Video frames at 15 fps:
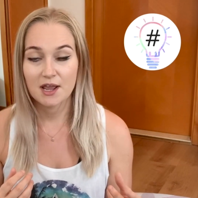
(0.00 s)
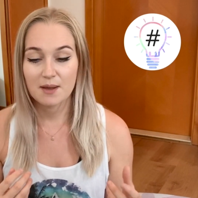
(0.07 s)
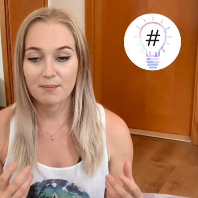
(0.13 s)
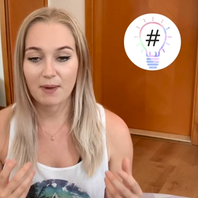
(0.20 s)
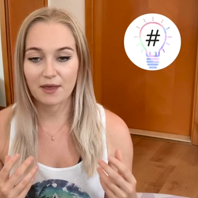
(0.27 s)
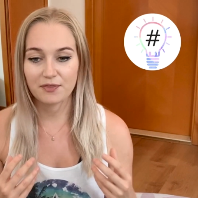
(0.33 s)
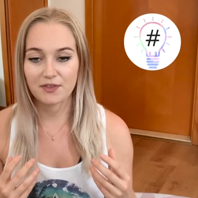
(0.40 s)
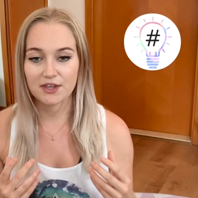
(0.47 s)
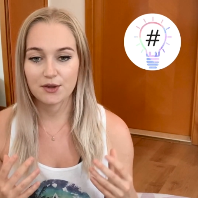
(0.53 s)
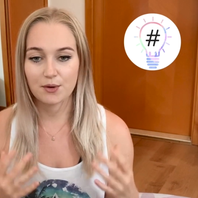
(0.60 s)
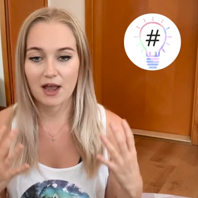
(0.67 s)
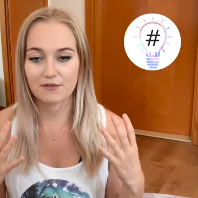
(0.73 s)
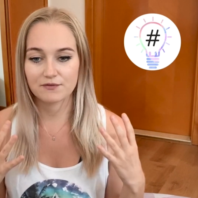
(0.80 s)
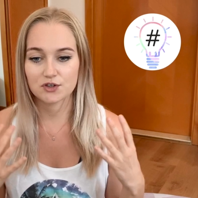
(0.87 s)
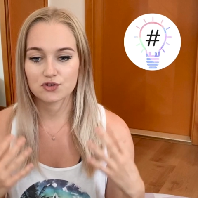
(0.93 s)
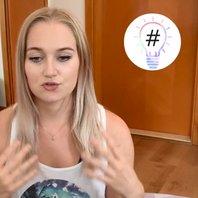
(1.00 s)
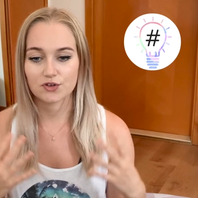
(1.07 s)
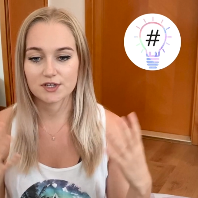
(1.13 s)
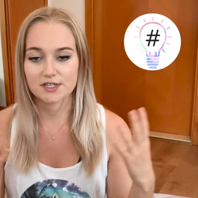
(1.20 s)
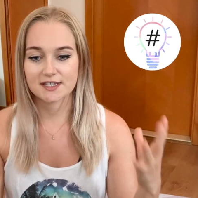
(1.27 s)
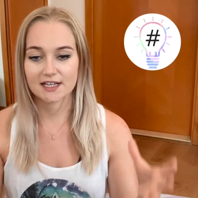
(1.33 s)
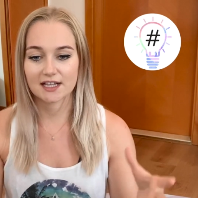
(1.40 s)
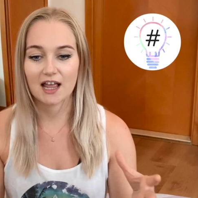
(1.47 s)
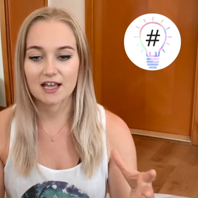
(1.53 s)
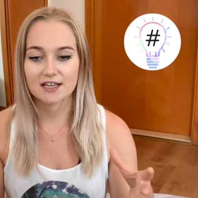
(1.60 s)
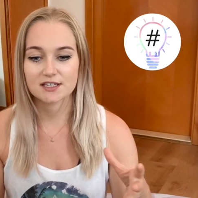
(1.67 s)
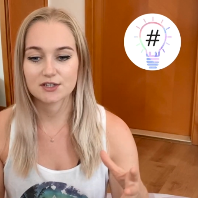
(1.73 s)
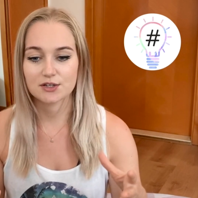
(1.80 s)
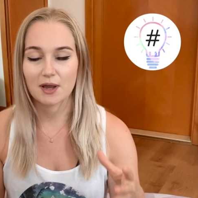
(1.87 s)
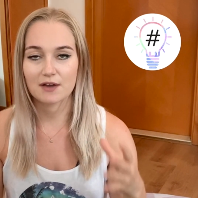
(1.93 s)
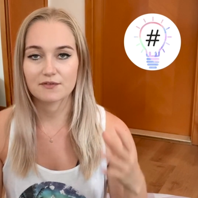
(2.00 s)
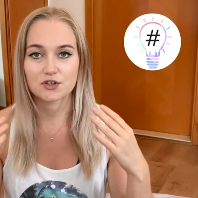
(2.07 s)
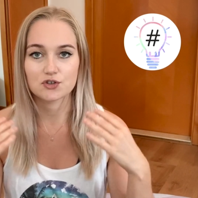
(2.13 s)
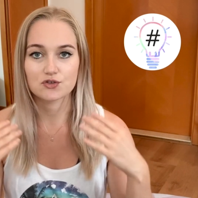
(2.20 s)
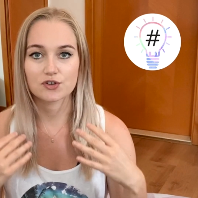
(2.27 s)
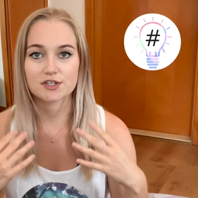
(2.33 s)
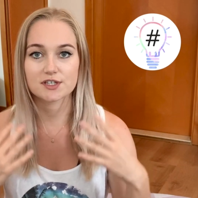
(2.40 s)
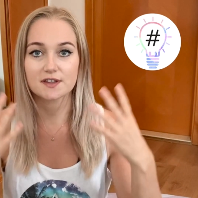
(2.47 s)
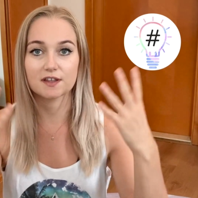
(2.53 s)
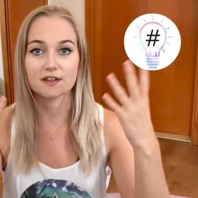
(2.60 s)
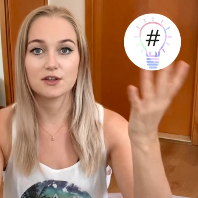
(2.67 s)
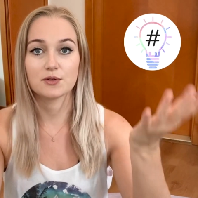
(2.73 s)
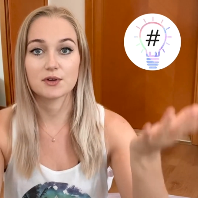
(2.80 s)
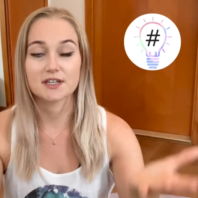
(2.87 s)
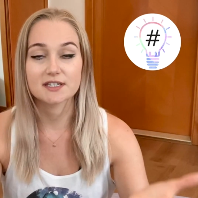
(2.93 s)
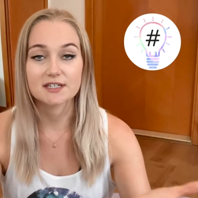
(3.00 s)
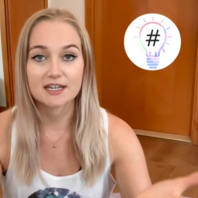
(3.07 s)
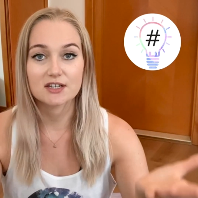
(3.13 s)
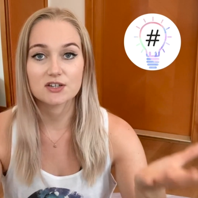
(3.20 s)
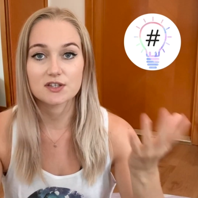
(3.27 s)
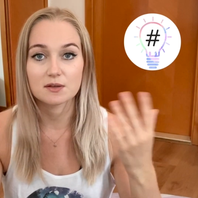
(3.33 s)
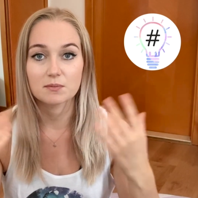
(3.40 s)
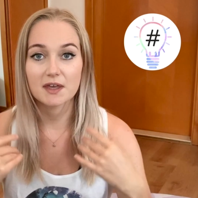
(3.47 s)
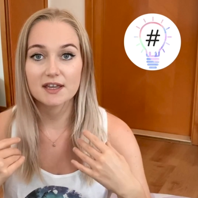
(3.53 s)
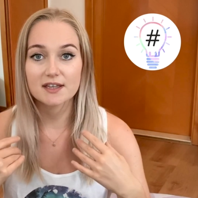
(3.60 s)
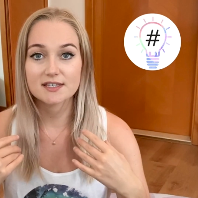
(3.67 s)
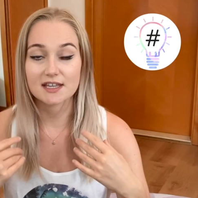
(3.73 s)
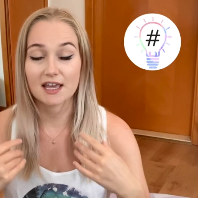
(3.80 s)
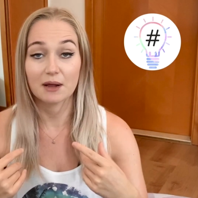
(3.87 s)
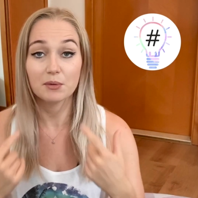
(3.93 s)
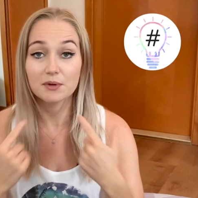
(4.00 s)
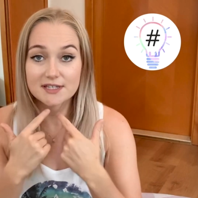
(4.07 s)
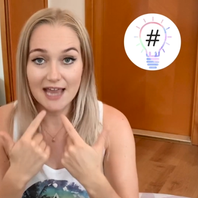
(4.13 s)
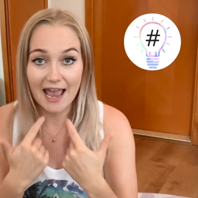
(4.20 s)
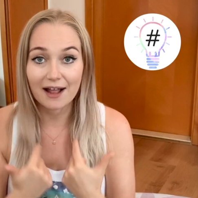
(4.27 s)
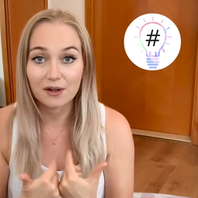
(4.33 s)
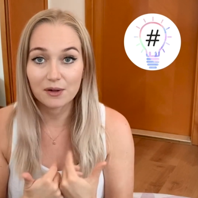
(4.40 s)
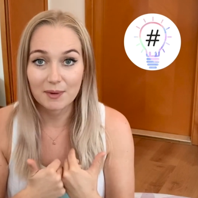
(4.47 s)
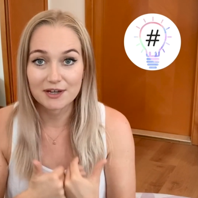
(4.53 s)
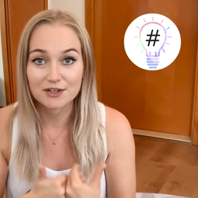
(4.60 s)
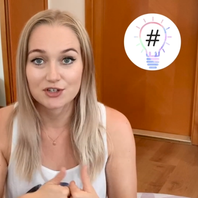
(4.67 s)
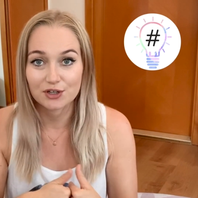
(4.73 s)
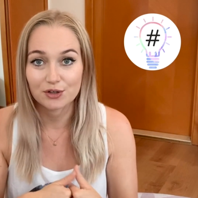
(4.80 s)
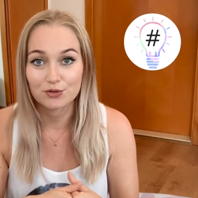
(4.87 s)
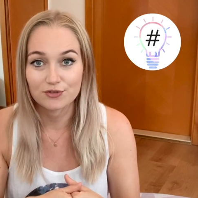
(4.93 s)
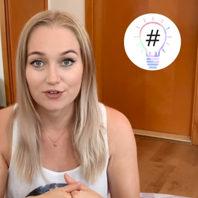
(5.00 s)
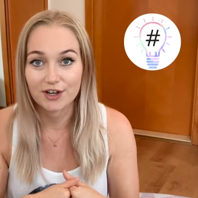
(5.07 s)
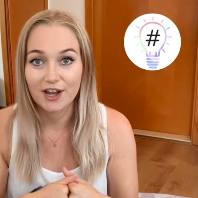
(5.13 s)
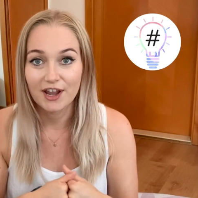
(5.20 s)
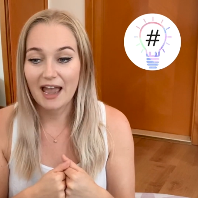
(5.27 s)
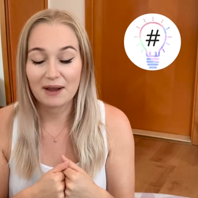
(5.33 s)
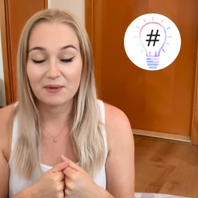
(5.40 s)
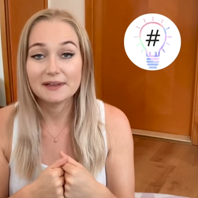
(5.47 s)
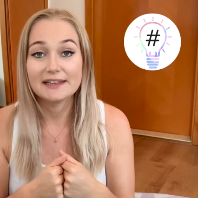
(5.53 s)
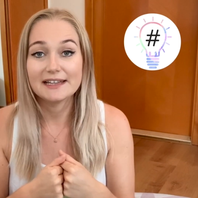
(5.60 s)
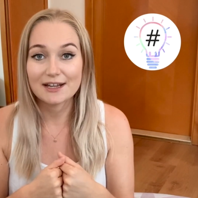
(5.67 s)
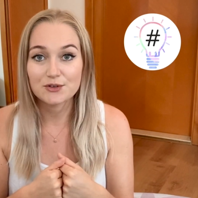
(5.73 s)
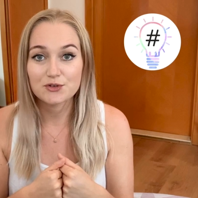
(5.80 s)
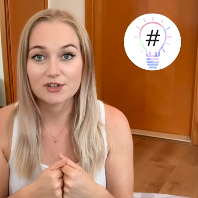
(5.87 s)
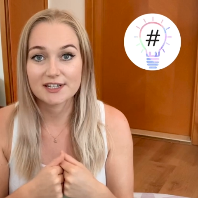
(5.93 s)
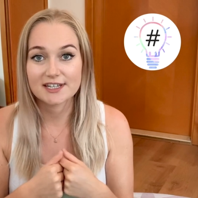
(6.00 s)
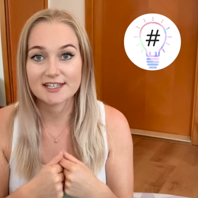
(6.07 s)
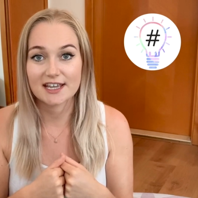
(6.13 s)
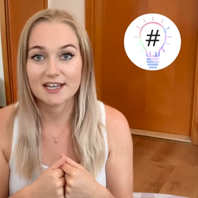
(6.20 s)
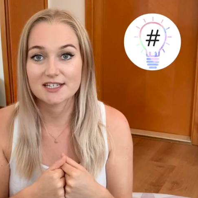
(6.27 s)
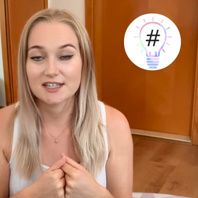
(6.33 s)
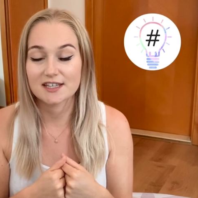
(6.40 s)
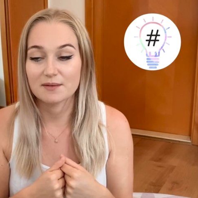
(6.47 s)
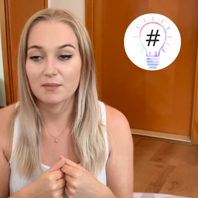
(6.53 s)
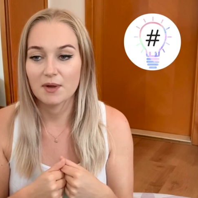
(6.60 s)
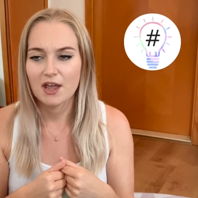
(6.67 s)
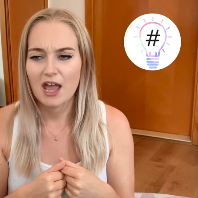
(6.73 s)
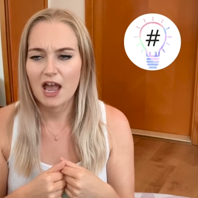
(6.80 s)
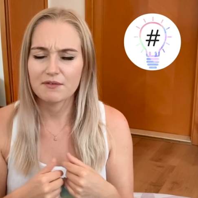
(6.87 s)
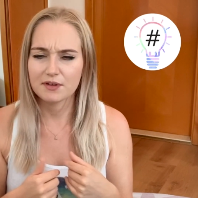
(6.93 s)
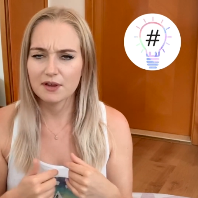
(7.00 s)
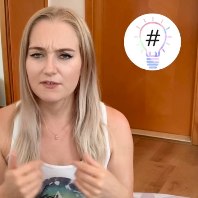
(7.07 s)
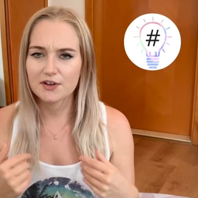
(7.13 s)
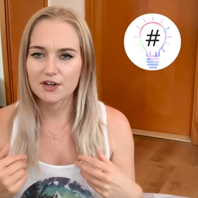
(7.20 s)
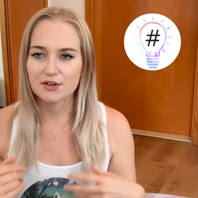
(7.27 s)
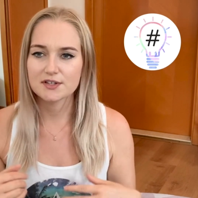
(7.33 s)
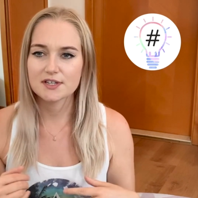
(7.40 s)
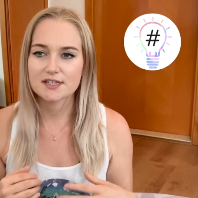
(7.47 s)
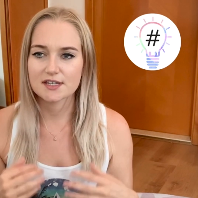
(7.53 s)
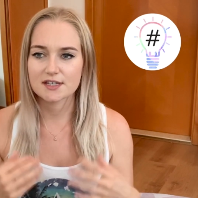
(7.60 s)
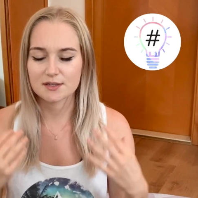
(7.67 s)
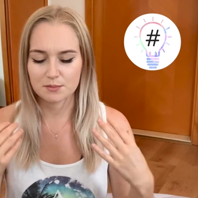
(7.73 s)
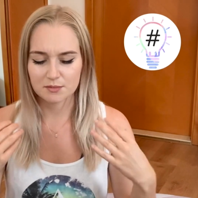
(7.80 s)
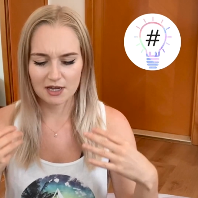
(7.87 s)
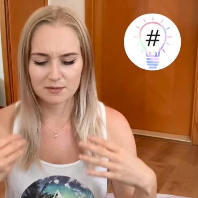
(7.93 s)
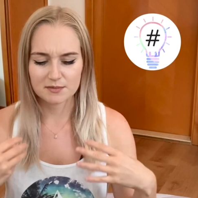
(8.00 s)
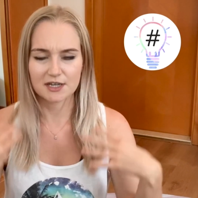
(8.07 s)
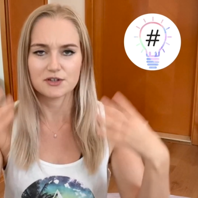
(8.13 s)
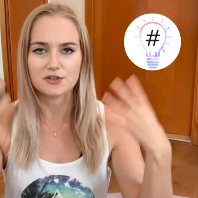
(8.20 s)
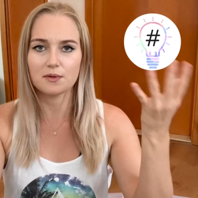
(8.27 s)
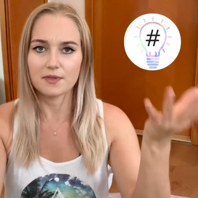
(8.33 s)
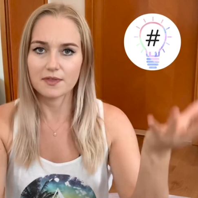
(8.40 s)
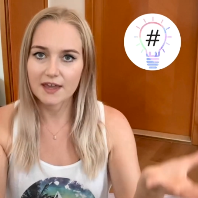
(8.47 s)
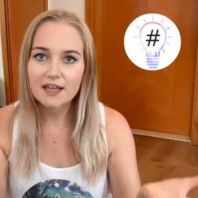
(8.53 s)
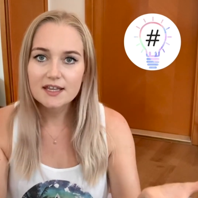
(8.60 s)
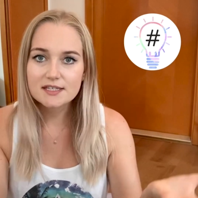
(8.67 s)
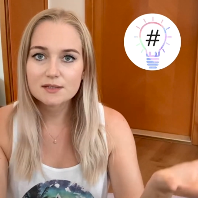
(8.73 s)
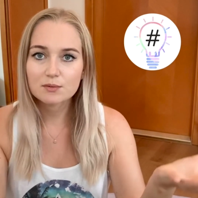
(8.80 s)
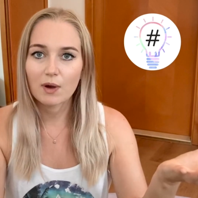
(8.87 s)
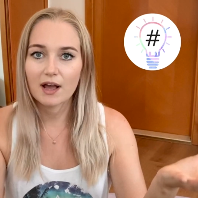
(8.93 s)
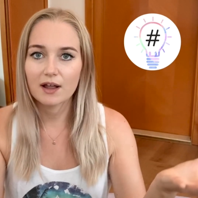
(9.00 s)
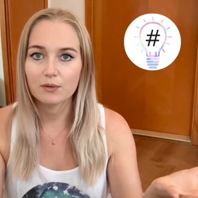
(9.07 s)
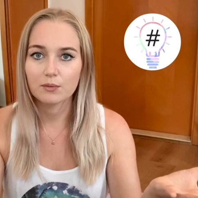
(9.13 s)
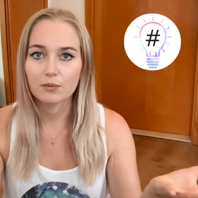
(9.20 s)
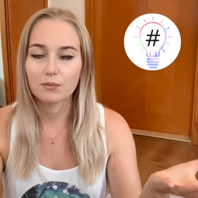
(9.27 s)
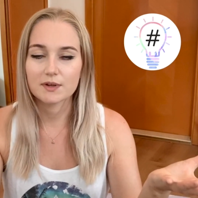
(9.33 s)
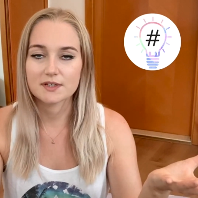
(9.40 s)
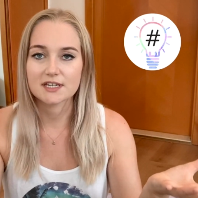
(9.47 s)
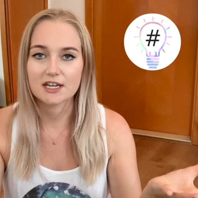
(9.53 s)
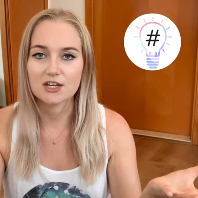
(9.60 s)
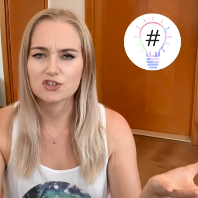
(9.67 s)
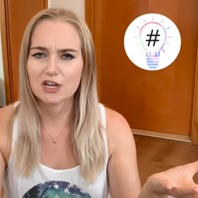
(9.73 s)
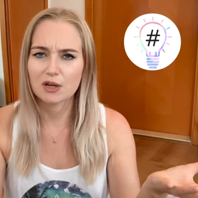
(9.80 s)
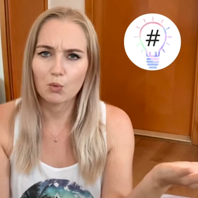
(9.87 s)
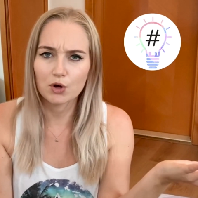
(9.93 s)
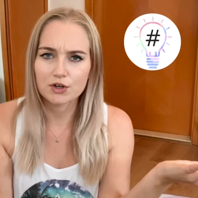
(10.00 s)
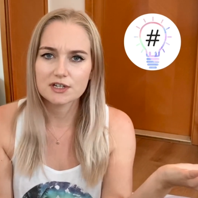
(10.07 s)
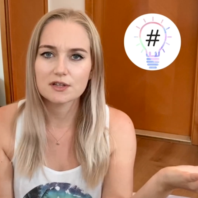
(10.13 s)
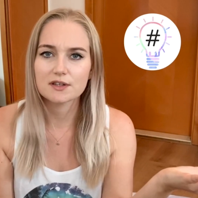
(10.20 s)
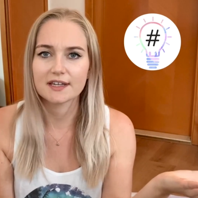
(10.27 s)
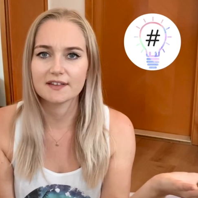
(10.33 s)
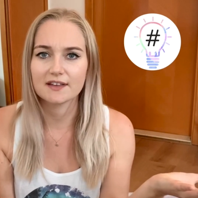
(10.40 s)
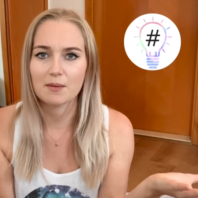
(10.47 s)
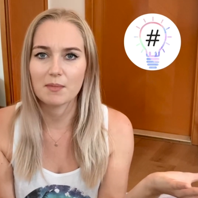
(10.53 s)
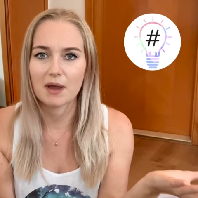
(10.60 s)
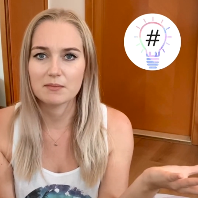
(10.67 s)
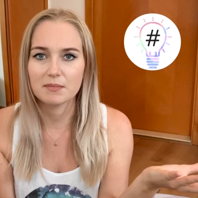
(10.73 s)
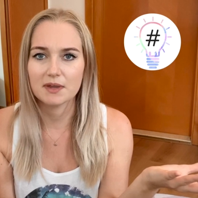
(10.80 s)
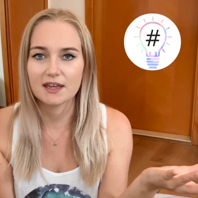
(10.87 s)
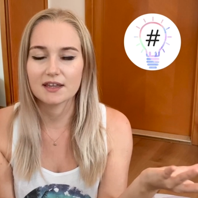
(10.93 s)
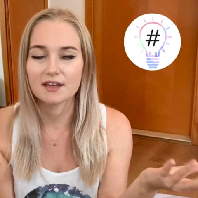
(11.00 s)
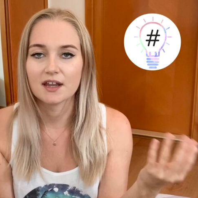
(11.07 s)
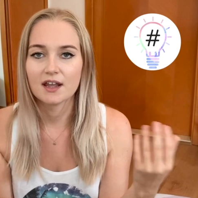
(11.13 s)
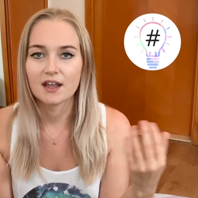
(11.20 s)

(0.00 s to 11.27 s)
But I think you have to trust the class, and you have to trust that you can teach them this. And I will tell my children, I will literally say to them, have you ever noticed that sometimes I do this while we're teaching? What do you think that might mean?